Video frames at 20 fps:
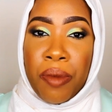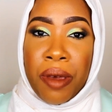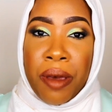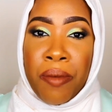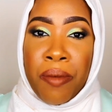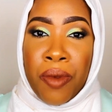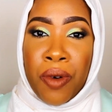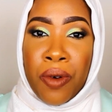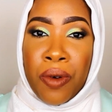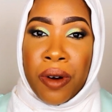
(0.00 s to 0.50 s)

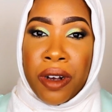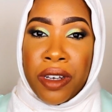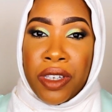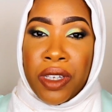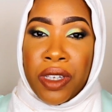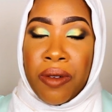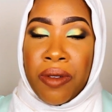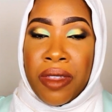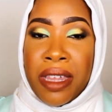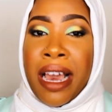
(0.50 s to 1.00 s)
bit more
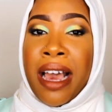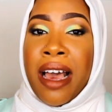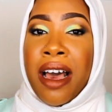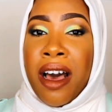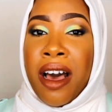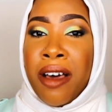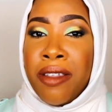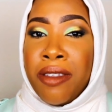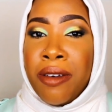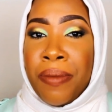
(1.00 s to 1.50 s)
so
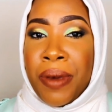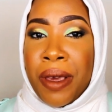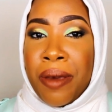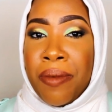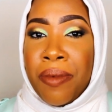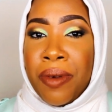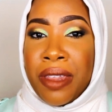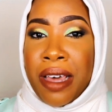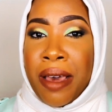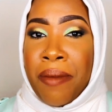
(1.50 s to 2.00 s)
that other
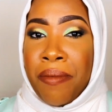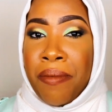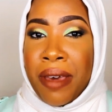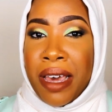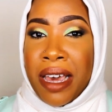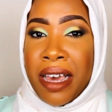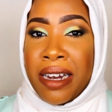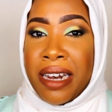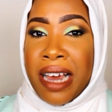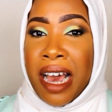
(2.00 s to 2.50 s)
people that
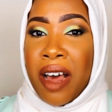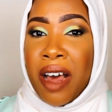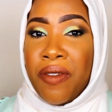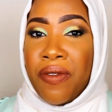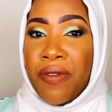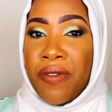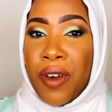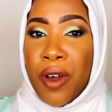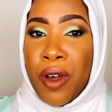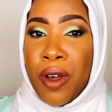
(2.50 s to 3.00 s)
may not
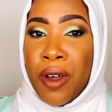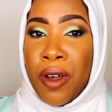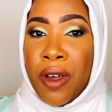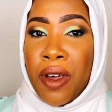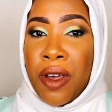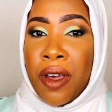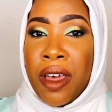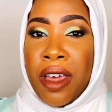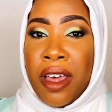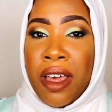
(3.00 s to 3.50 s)

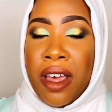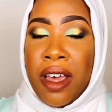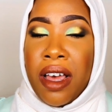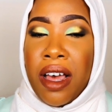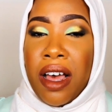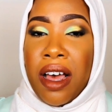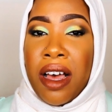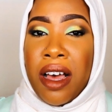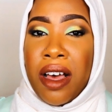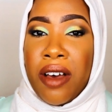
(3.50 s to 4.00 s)
fall
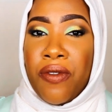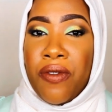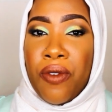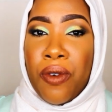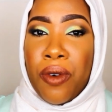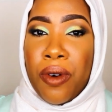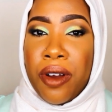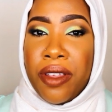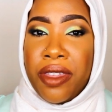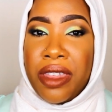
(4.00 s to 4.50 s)

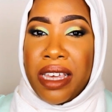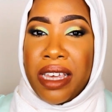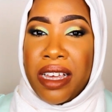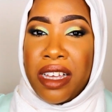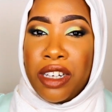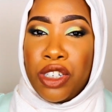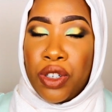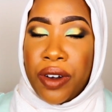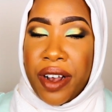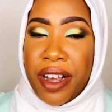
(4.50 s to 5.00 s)
for
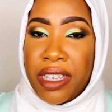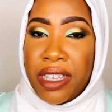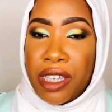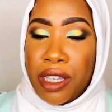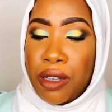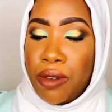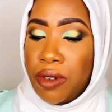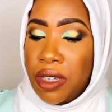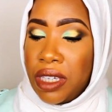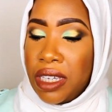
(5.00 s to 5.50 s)
the
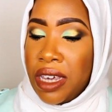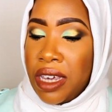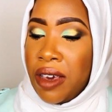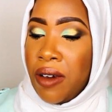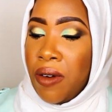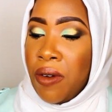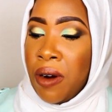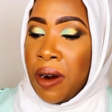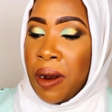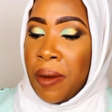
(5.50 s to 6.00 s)

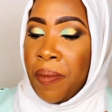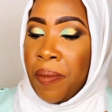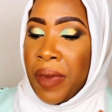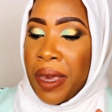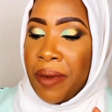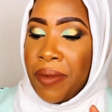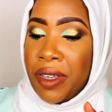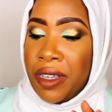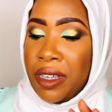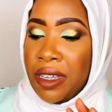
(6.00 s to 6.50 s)
translucent, or
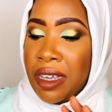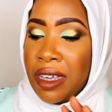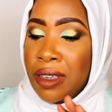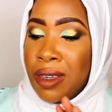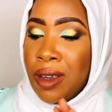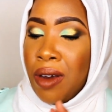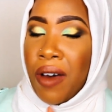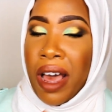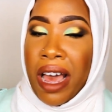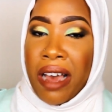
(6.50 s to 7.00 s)
maybe
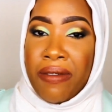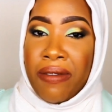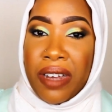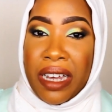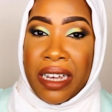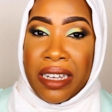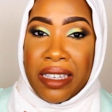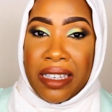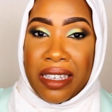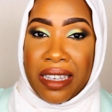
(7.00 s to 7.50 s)
don't have
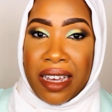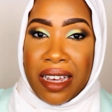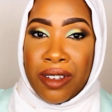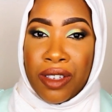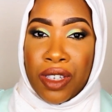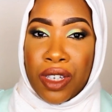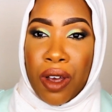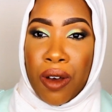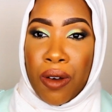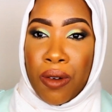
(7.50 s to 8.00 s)
a
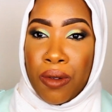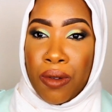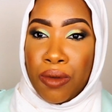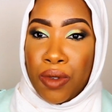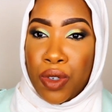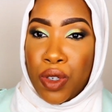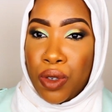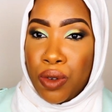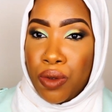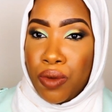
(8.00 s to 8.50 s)
skin
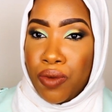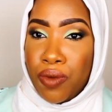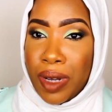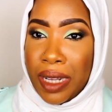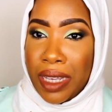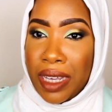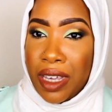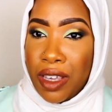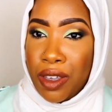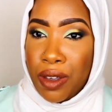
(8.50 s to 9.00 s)
tone to
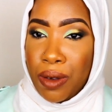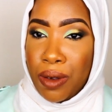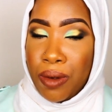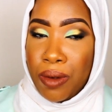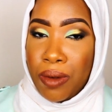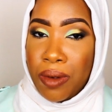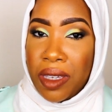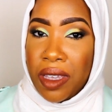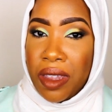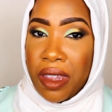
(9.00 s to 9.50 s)
really
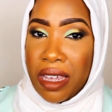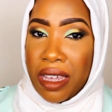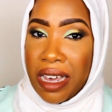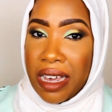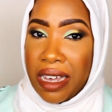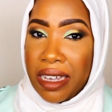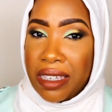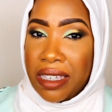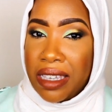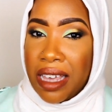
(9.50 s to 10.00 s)
use
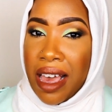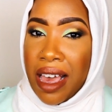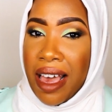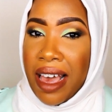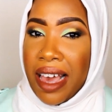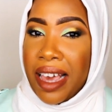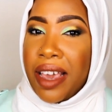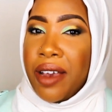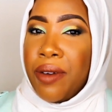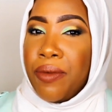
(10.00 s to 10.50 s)
this,
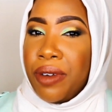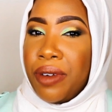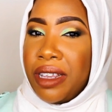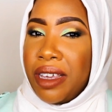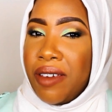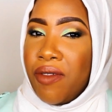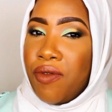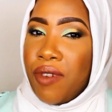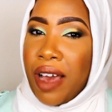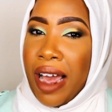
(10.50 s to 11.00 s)
can
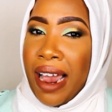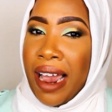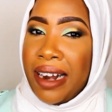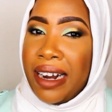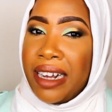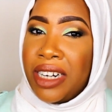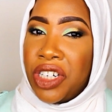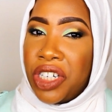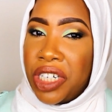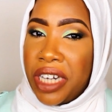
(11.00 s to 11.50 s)
really
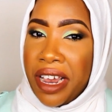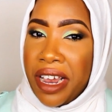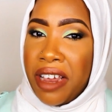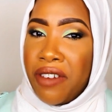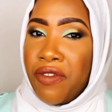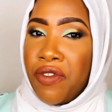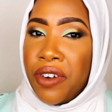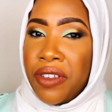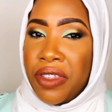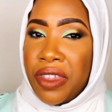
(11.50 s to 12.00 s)
find a
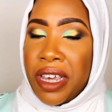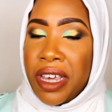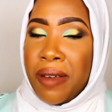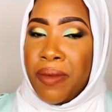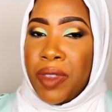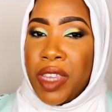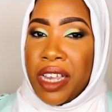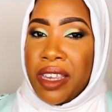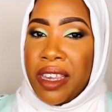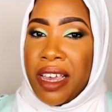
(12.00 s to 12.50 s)
shade for
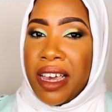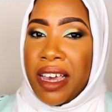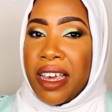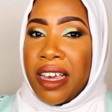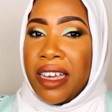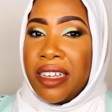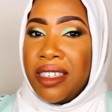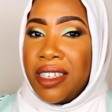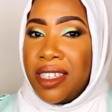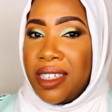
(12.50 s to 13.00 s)
them that they
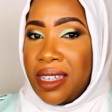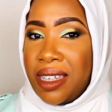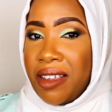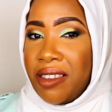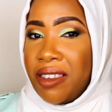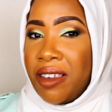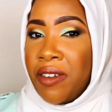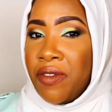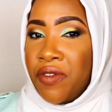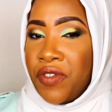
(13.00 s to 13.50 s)
can
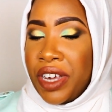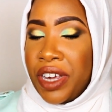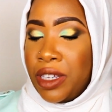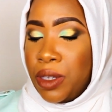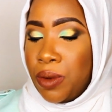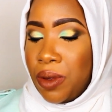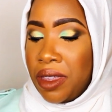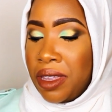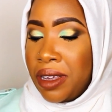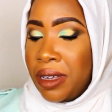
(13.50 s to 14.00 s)
set their
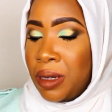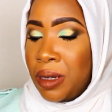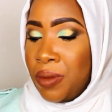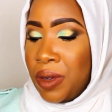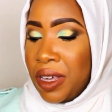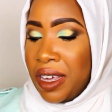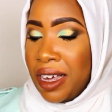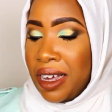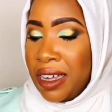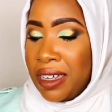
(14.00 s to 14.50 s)
face with this,
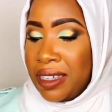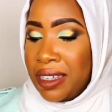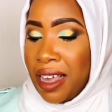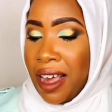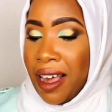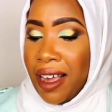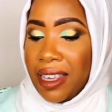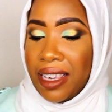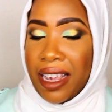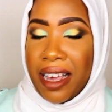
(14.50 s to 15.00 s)
because
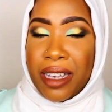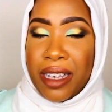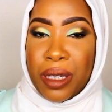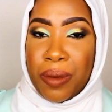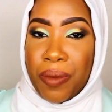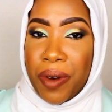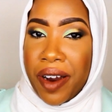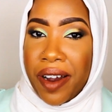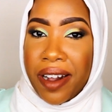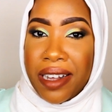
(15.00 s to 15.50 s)
the
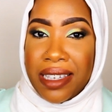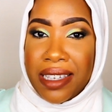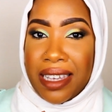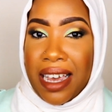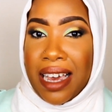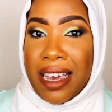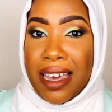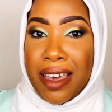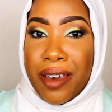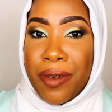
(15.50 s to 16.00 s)

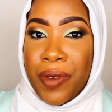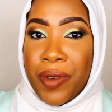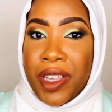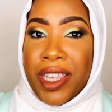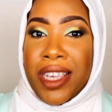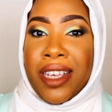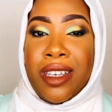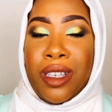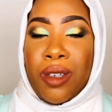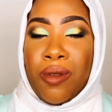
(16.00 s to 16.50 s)
experience I get
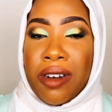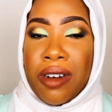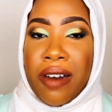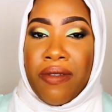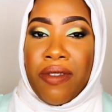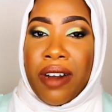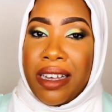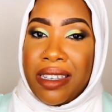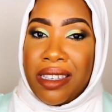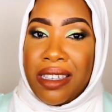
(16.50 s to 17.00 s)
with this
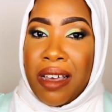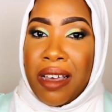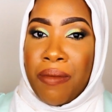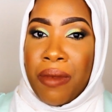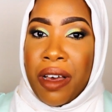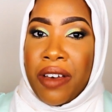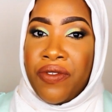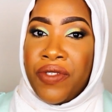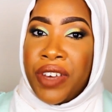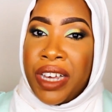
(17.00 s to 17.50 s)
whenever I
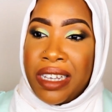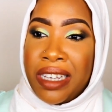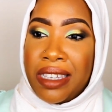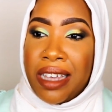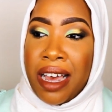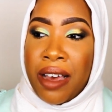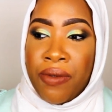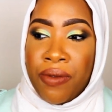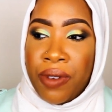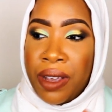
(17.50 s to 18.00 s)
set my
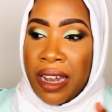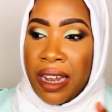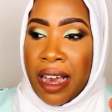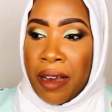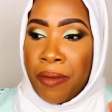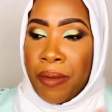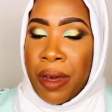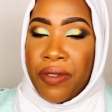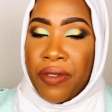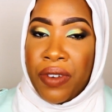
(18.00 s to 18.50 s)
face, I feel
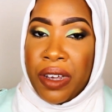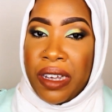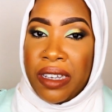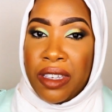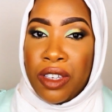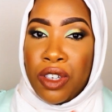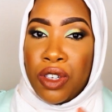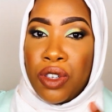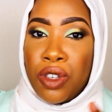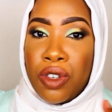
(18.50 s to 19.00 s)
like my
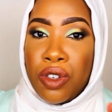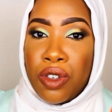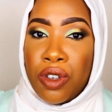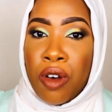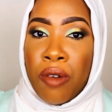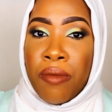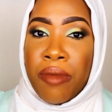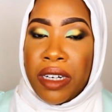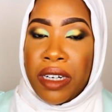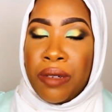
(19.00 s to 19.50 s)
face is
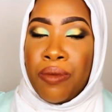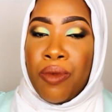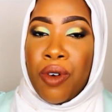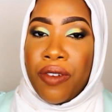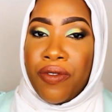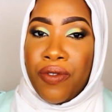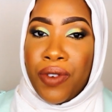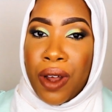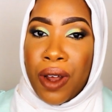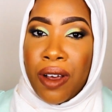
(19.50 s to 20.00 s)
so much
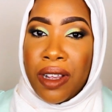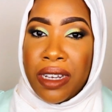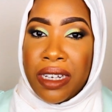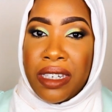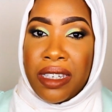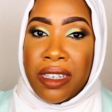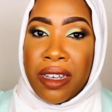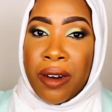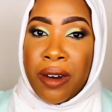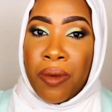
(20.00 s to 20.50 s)
more
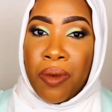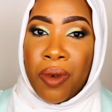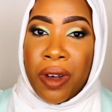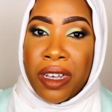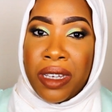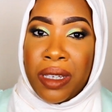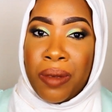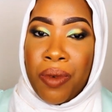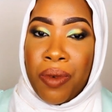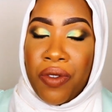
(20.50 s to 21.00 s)
flawless than it
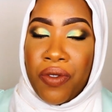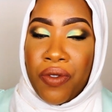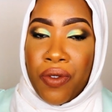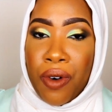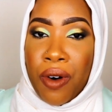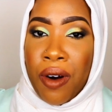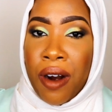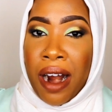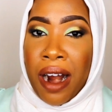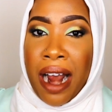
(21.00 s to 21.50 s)
was
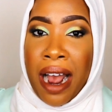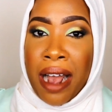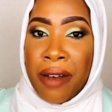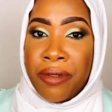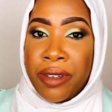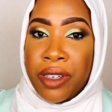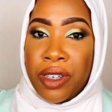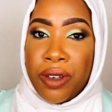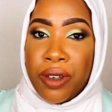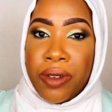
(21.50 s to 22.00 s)
before I
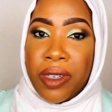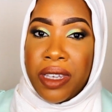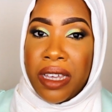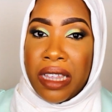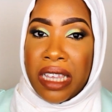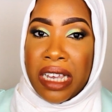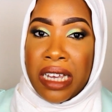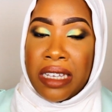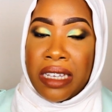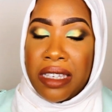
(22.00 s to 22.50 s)
was
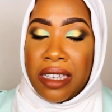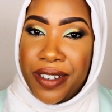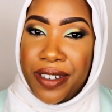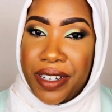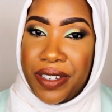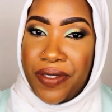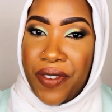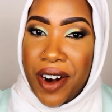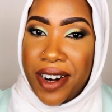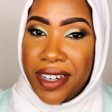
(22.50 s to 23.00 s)
using this.
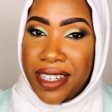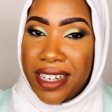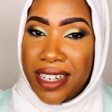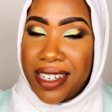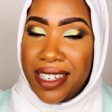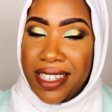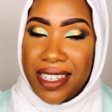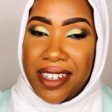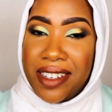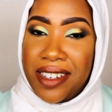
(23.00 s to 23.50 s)
So as far as
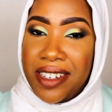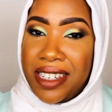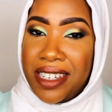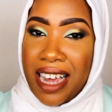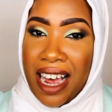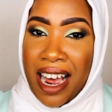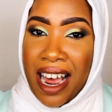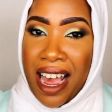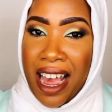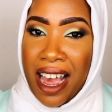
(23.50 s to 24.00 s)

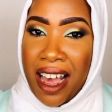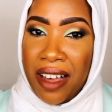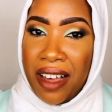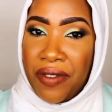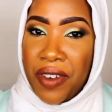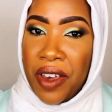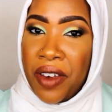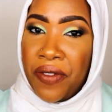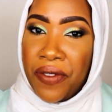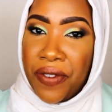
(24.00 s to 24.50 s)
concealers, I
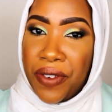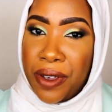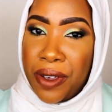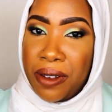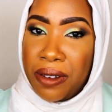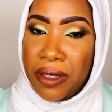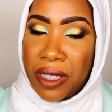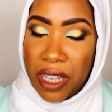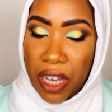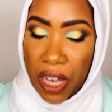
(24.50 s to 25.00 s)
have a
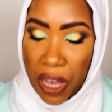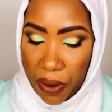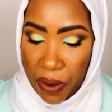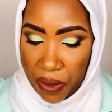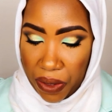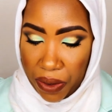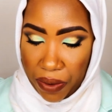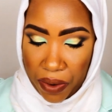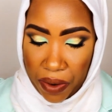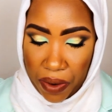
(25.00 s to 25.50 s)
few to
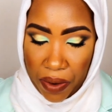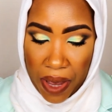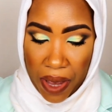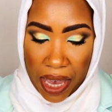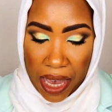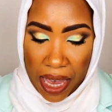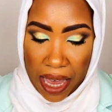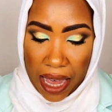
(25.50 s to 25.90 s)
go through.